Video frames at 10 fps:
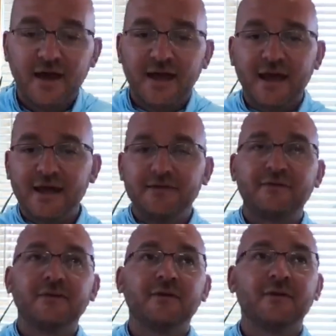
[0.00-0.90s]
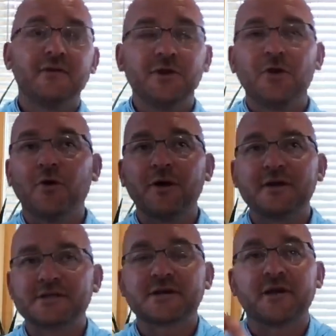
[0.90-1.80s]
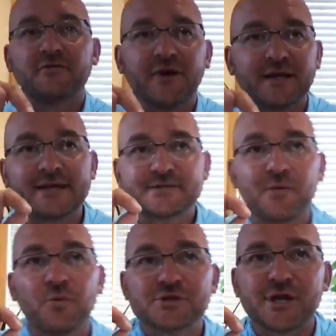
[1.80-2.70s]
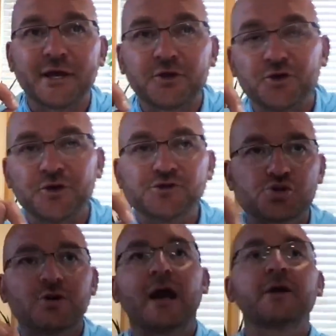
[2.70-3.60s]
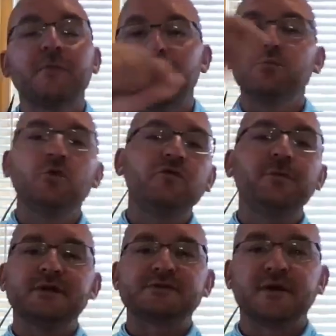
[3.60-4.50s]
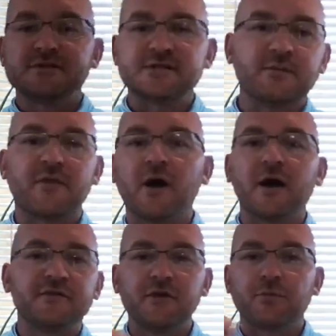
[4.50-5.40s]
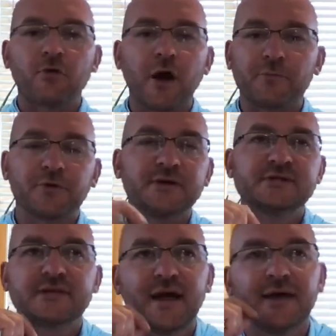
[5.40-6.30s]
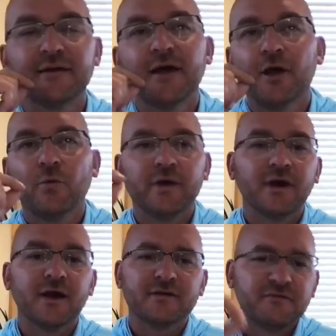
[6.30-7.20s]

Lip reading: and it's kind of funny because I wish I could track my movements on some of the hunting properties that we hunt.